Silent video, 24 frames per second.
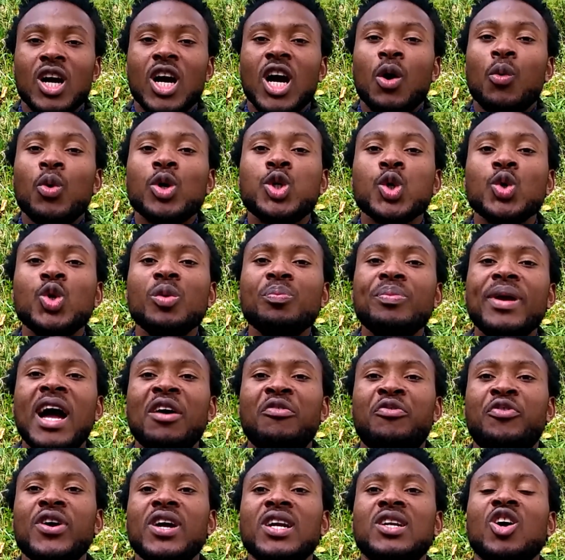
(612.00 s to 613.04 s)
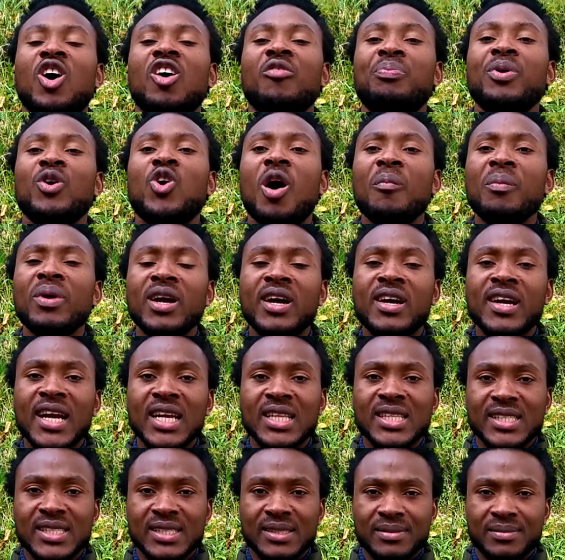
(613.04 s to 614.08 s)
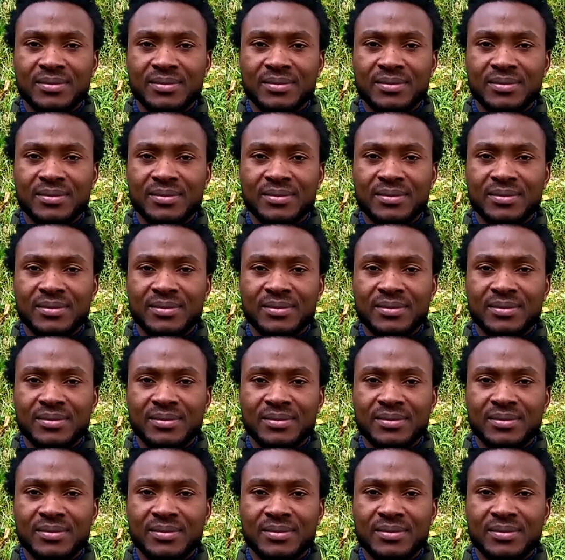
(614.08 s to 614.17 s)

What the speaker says: We shouldn't be afraid of becoming great.